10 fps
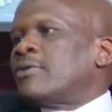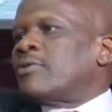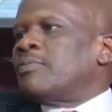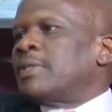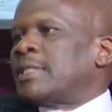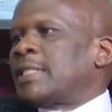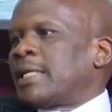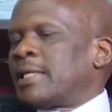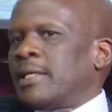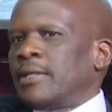to be
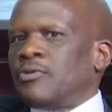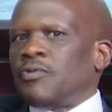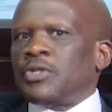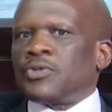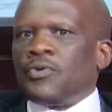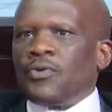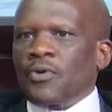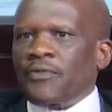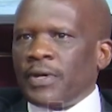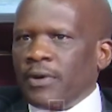taken to a school
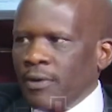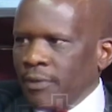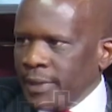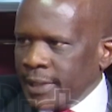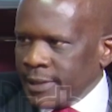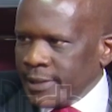of economics